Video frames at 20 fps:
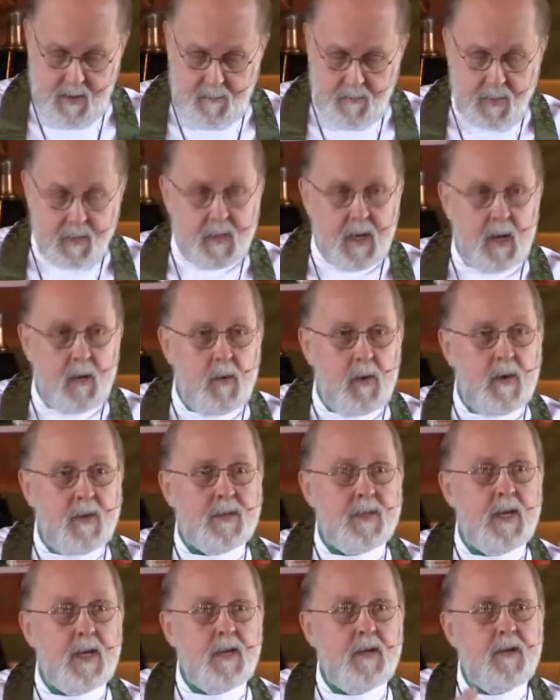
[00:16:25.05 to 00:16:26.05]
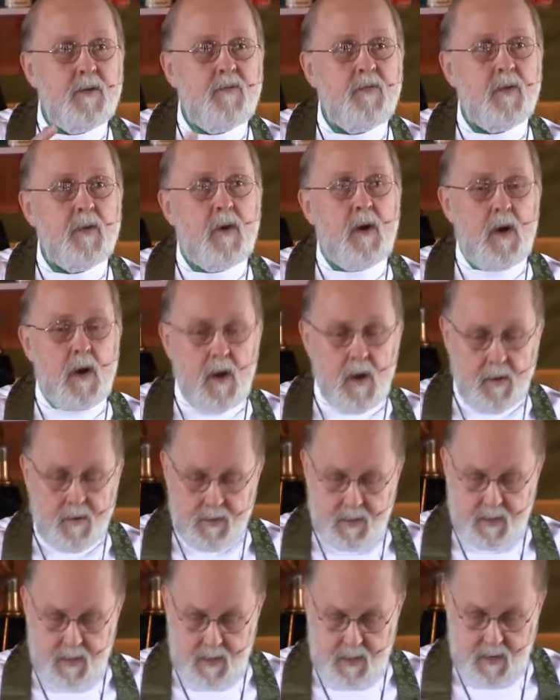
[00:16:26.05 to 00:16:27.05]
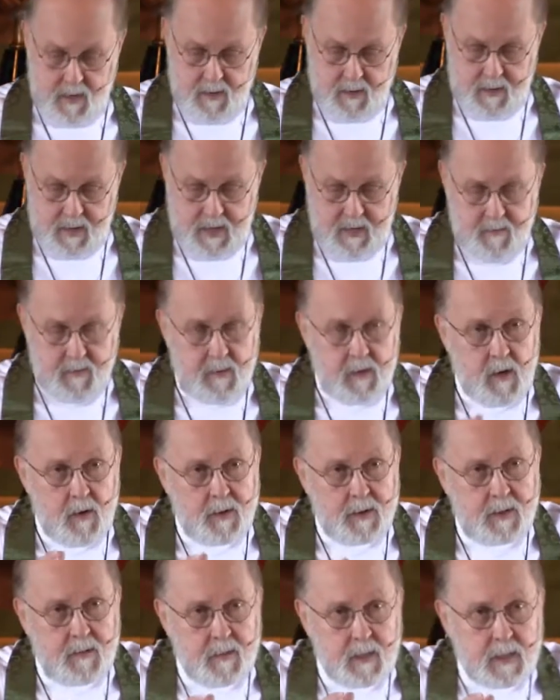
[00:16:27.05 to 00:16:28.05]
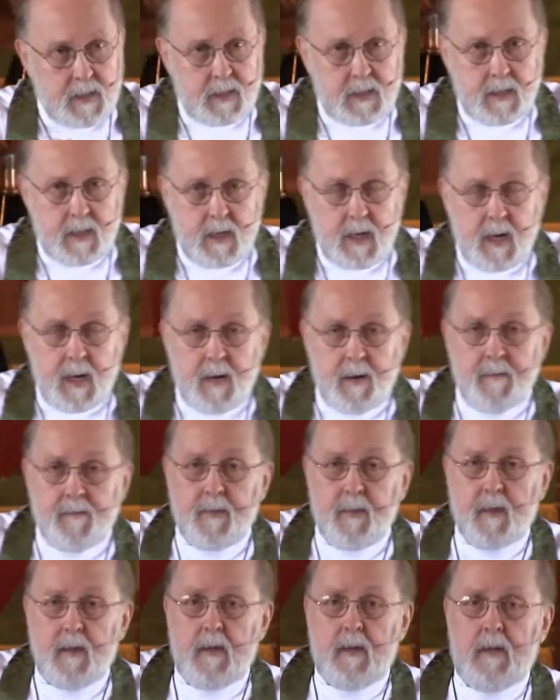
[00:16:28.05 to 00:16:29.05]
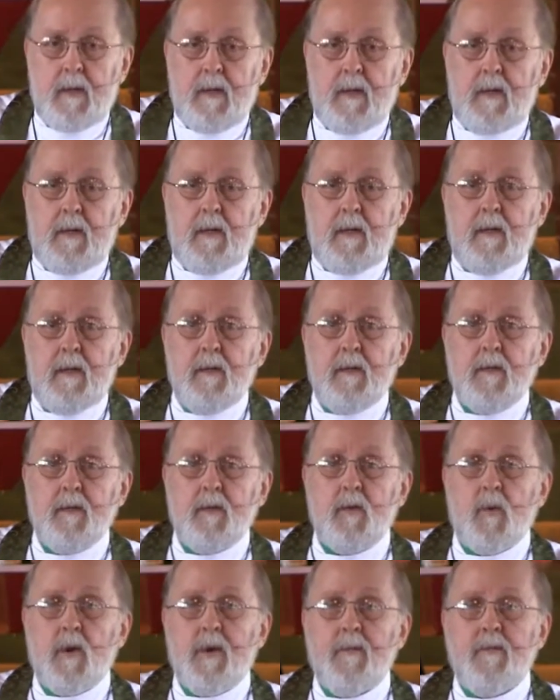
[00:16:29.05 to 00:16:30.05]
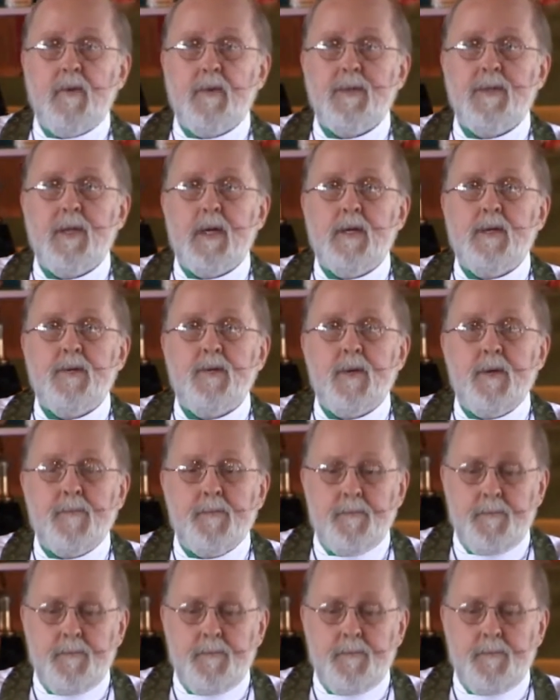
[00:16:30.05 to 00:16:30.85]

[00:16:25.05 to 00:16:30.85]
but they were intended for all to hear, even those of us today in the 21st century.